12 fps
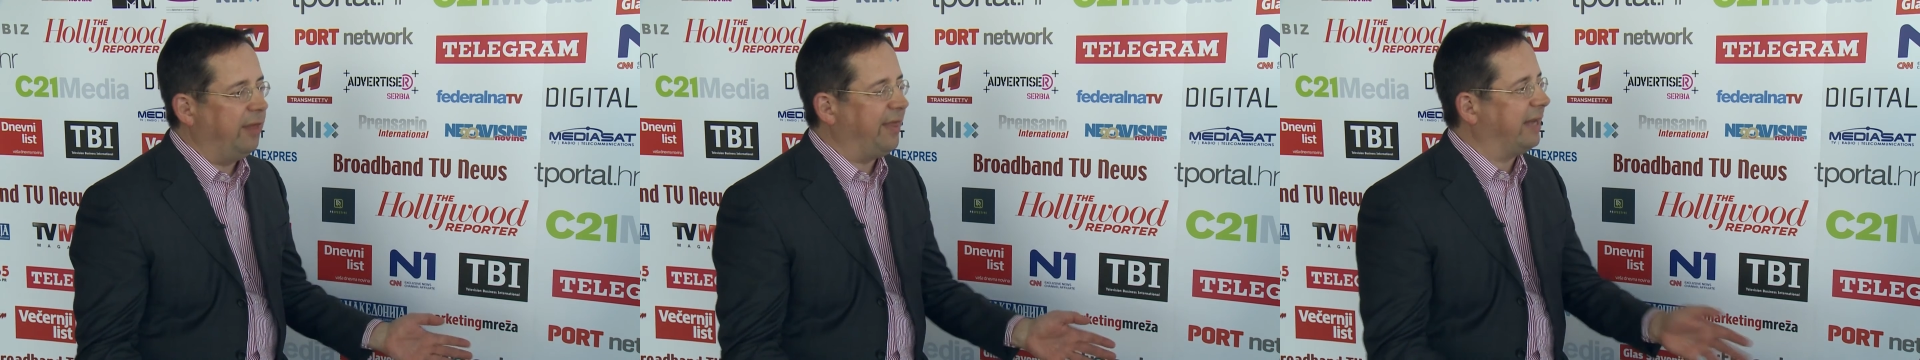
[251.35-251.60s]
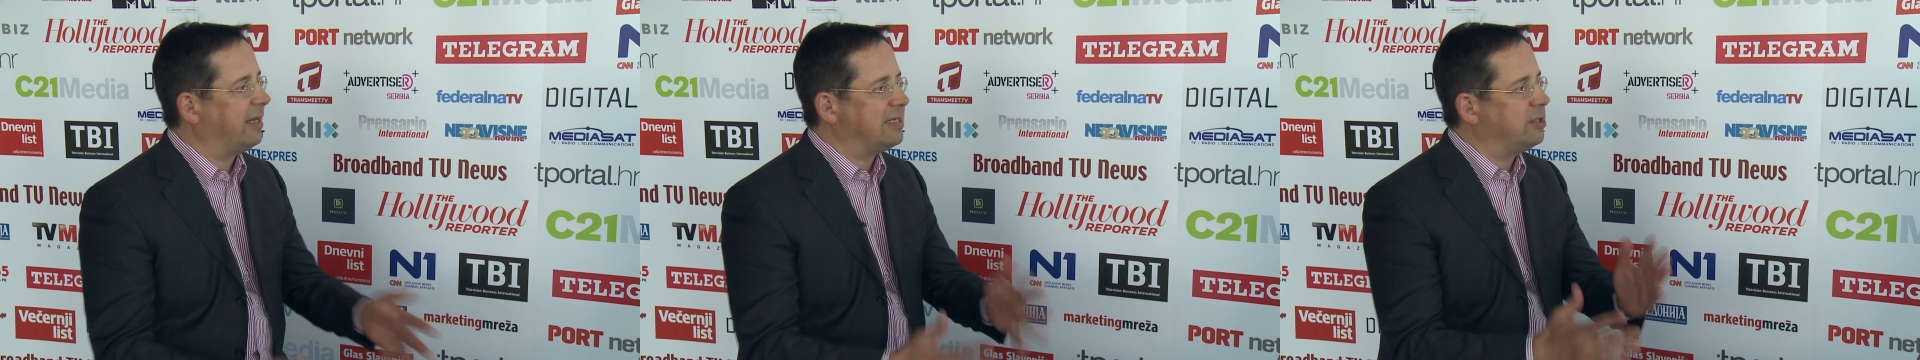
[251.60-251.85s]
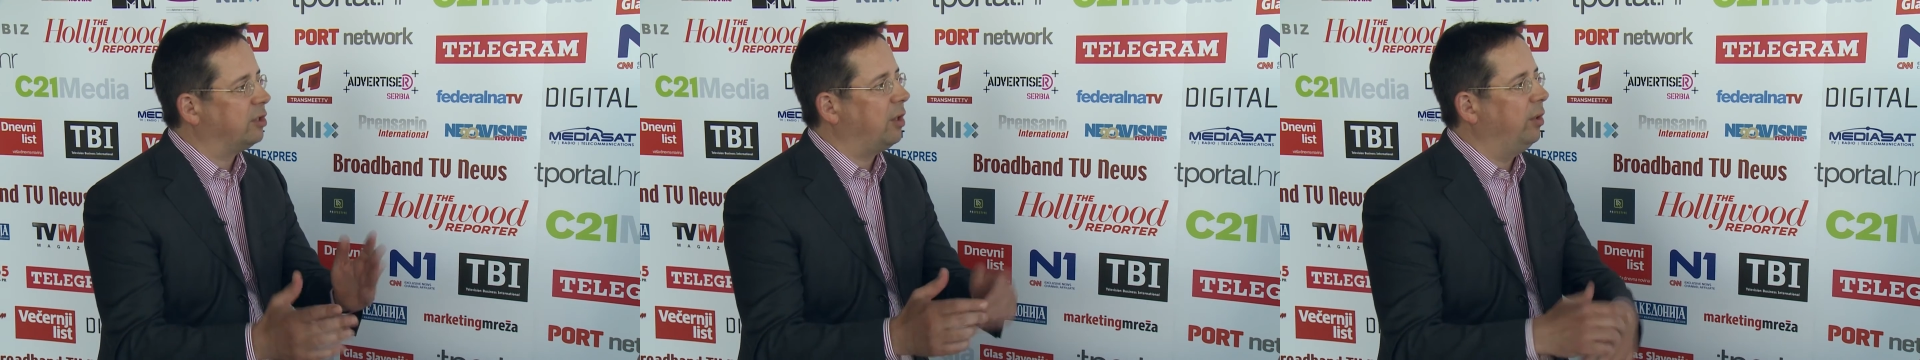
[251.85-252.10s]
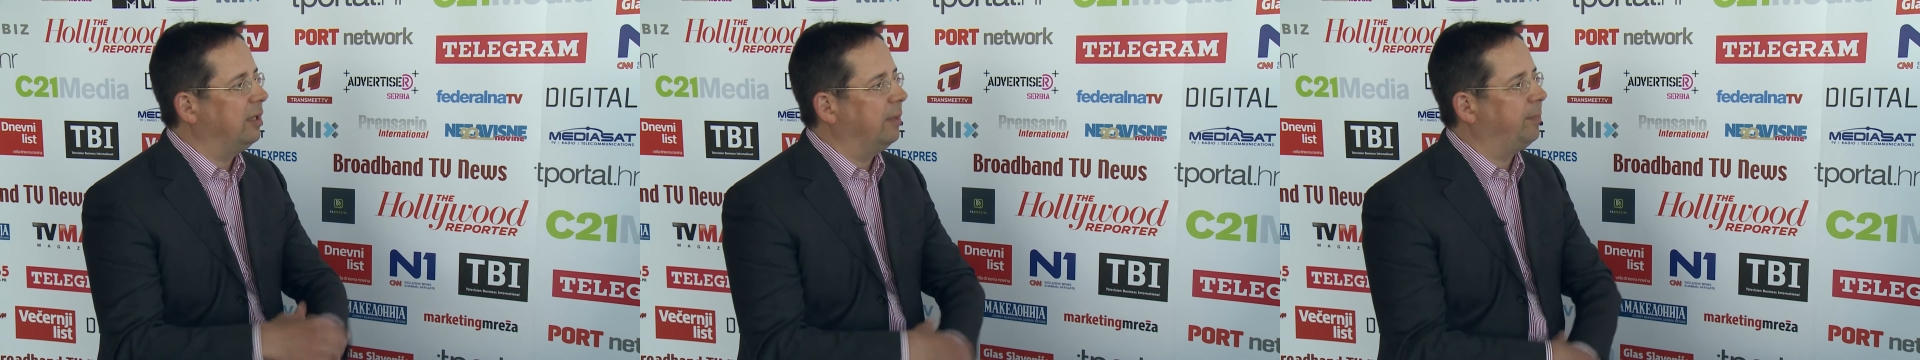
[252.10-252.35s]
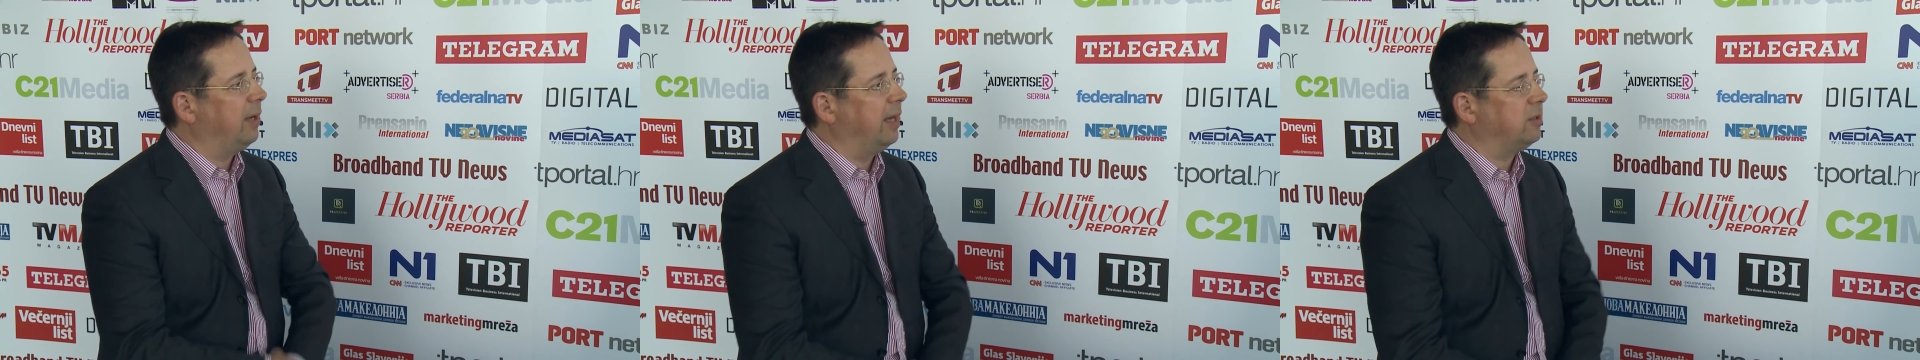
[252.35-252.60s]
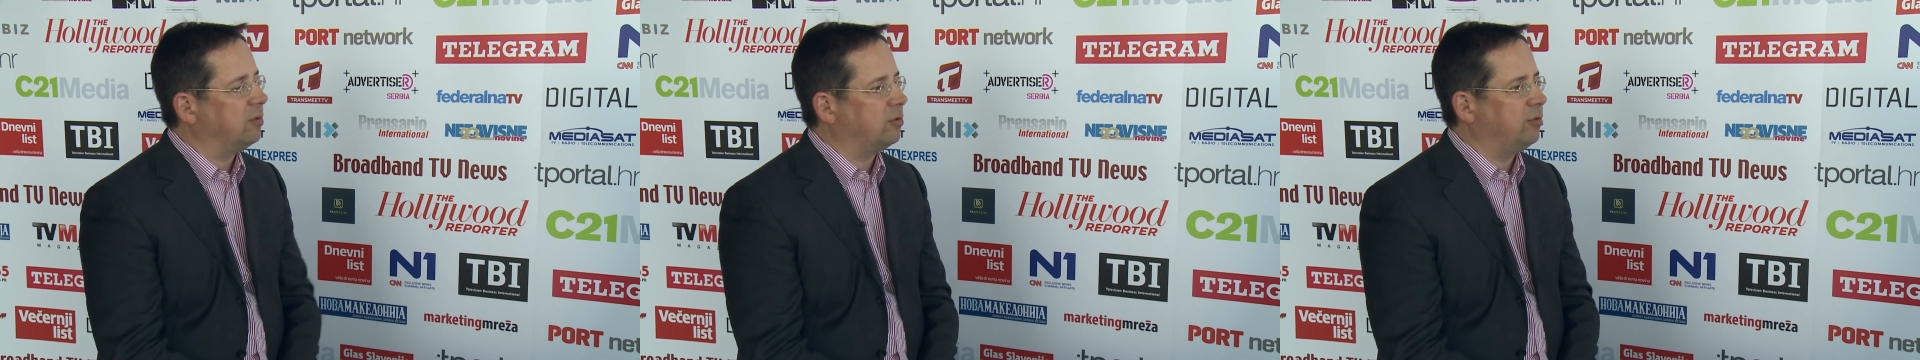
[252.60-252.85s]
and that does not only
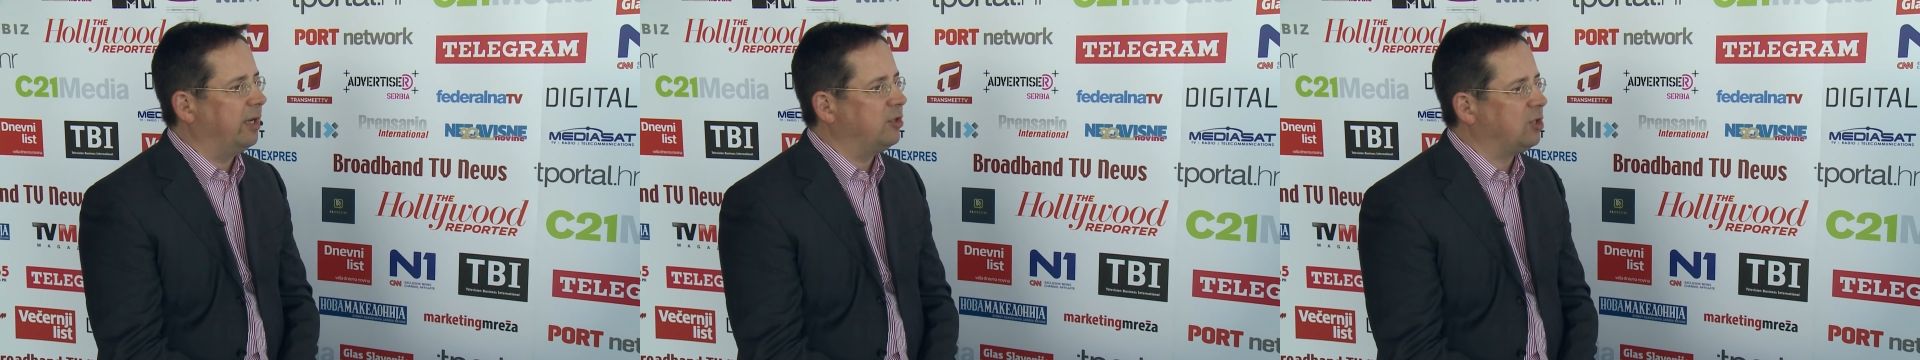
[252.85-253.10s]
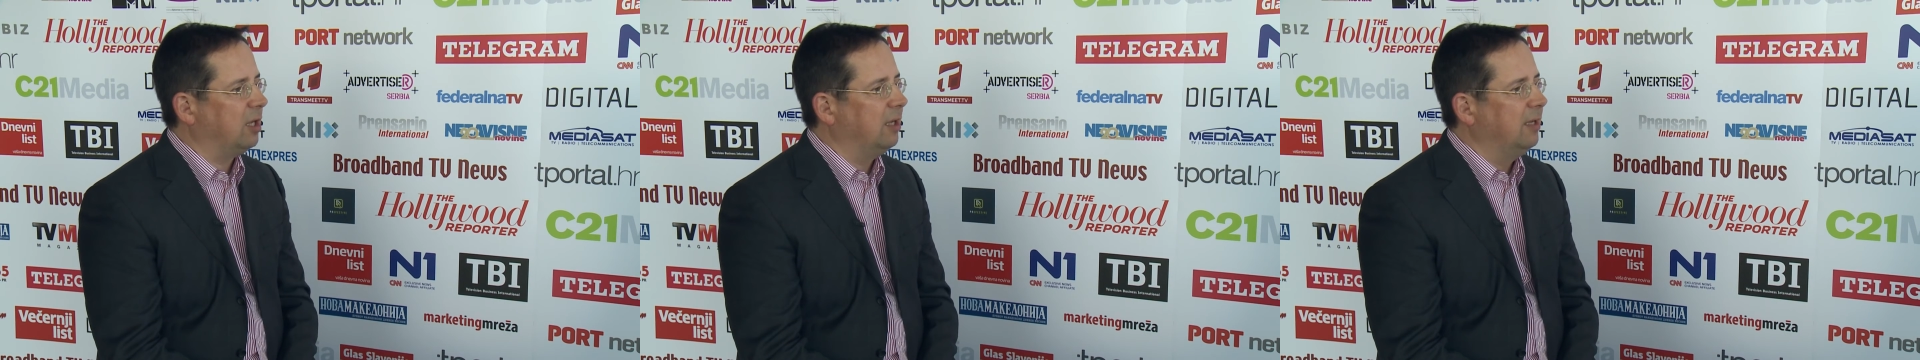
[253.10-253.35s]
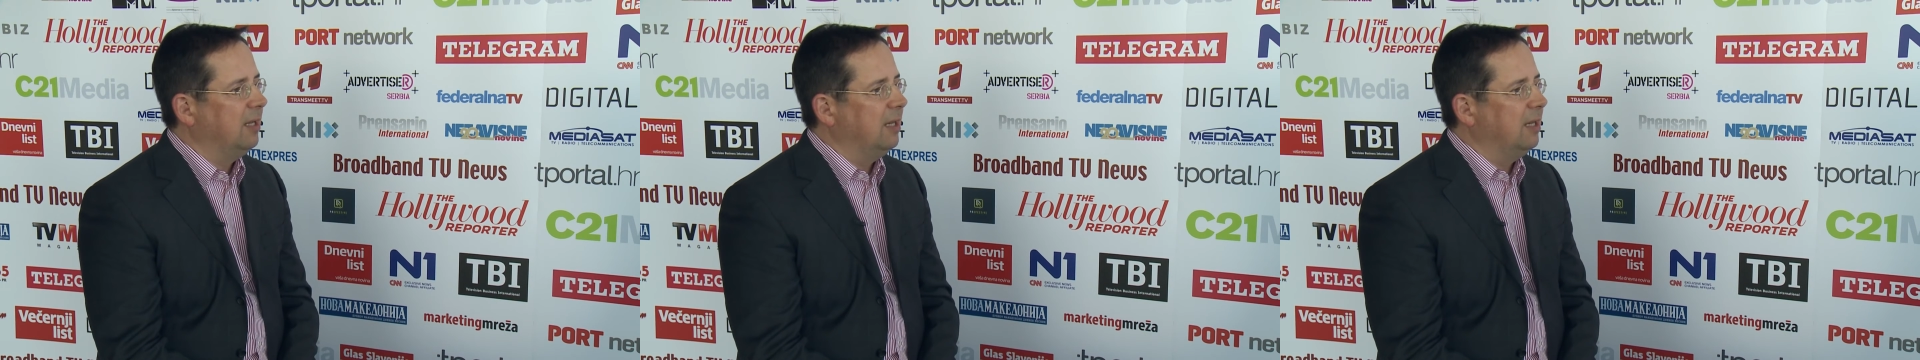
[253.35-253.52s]
apply to Croatia,